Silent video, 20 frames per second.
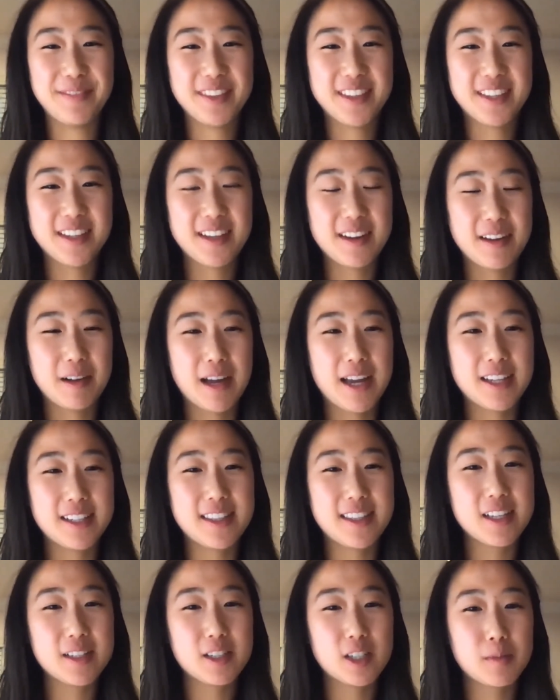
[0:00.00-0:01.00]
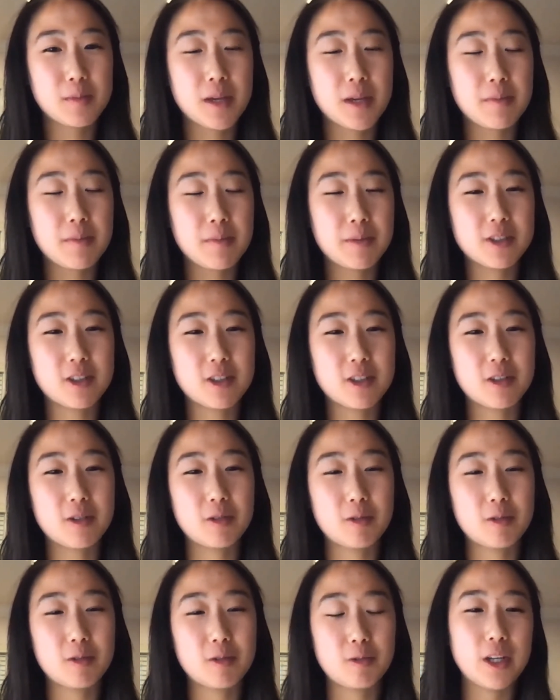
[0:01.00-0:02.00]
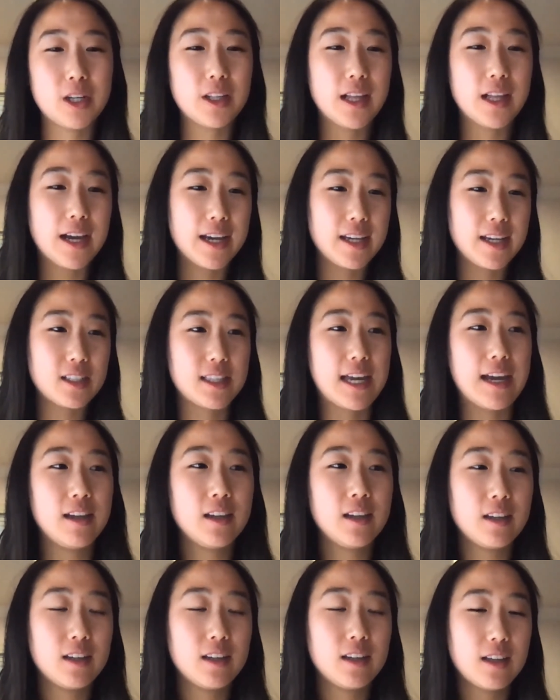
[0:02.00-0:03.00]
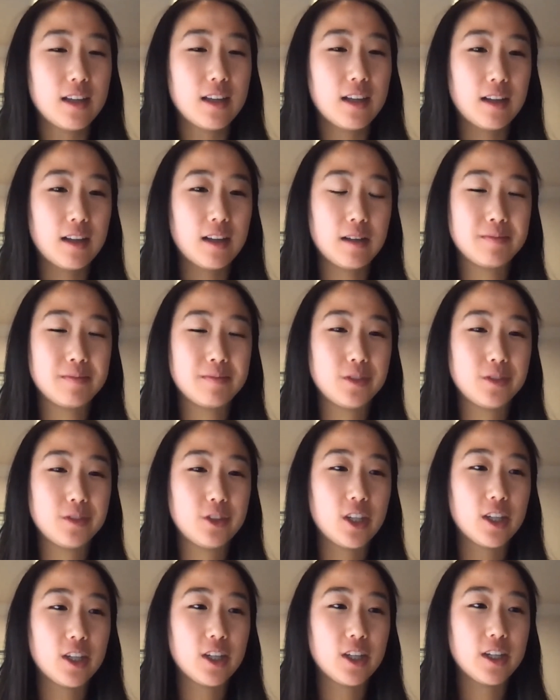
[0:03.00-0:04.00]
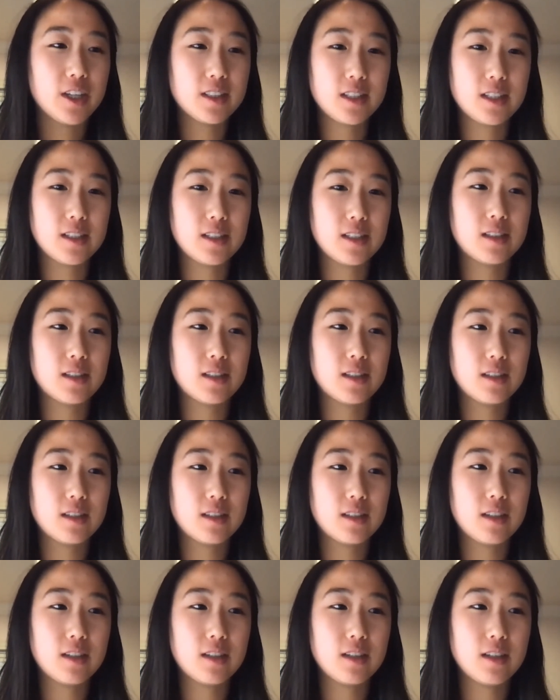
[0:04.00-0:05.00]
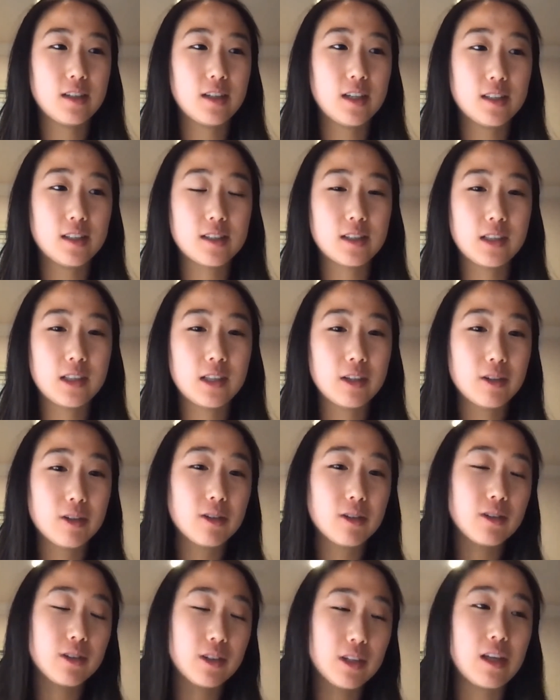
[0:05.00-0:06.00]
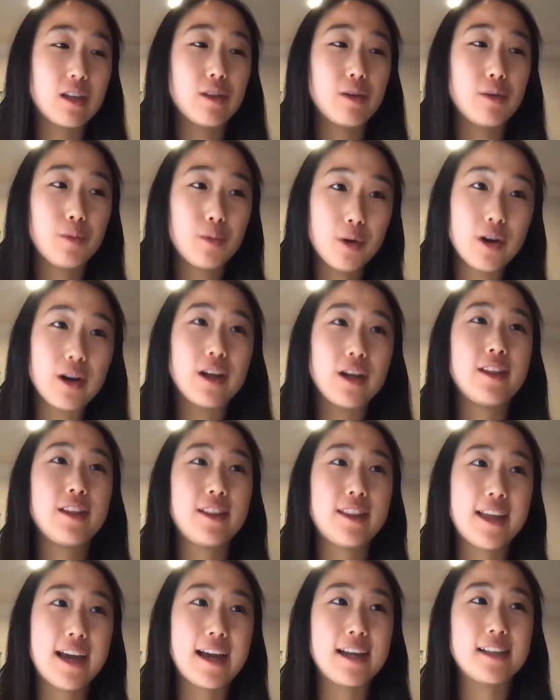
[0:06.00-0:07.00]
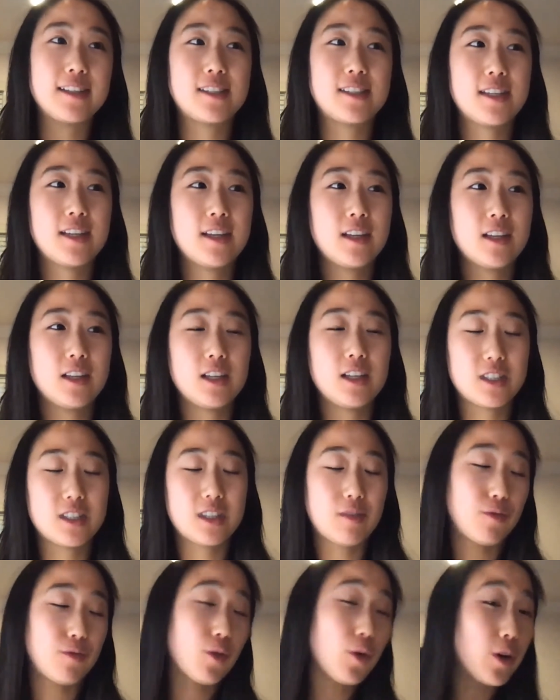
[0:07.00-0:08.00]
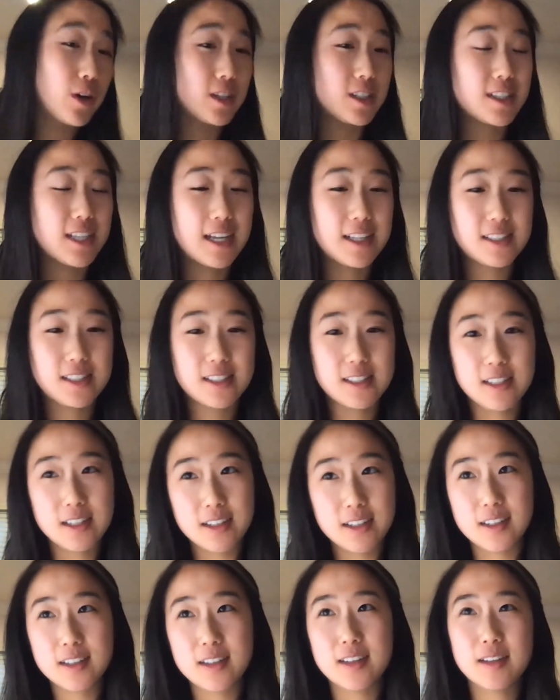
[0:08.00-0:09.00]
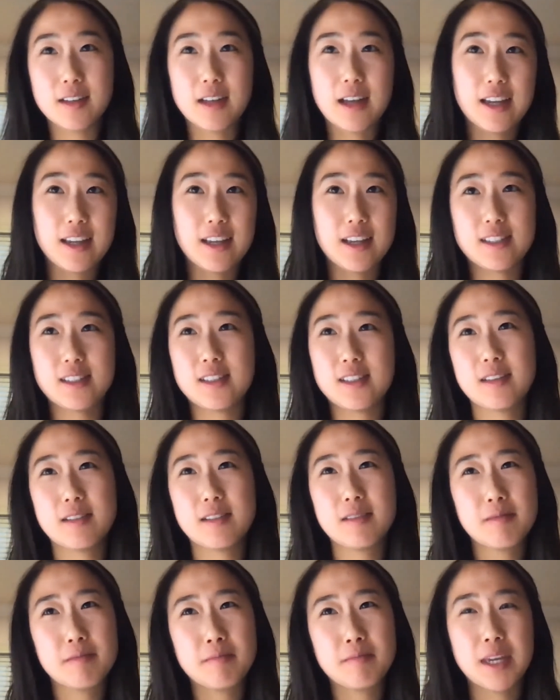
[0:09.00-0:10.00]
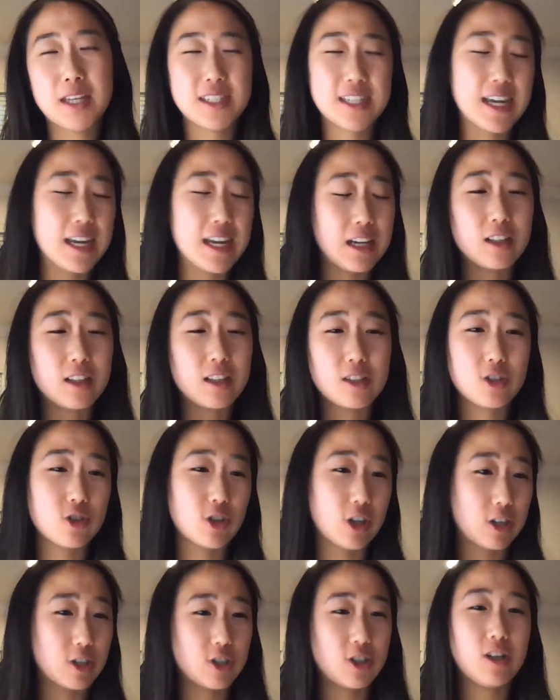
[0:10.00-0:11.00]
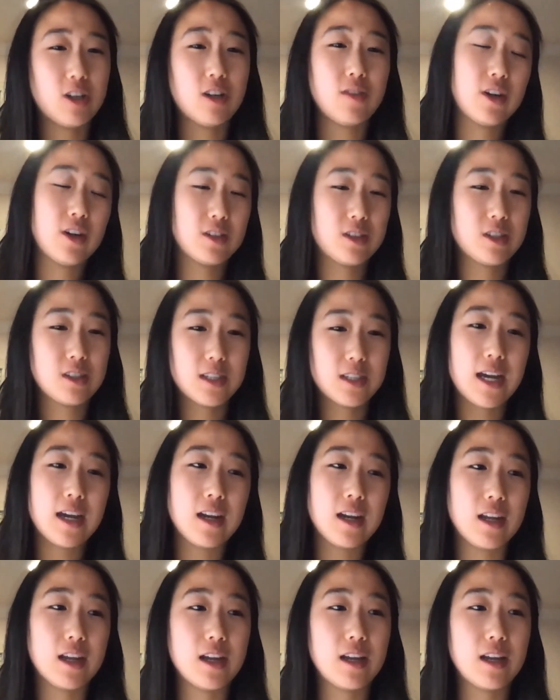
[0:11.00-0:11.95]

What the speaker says: I think just people don't realize that GIS is literally the one it's the force that's, I guess, maintaining the structure of our society.